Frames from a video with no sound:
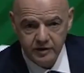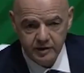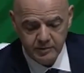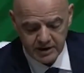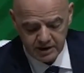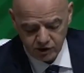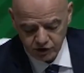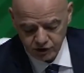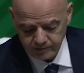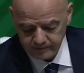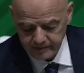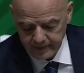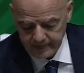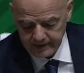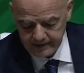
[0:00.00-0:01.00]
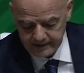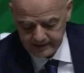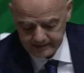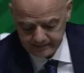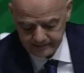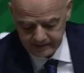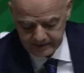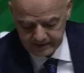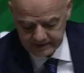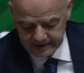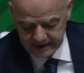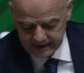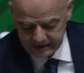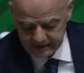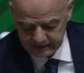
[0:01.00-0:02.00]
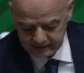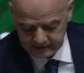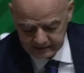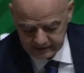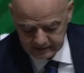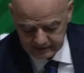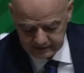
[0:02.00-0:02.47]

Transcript: you very much. The second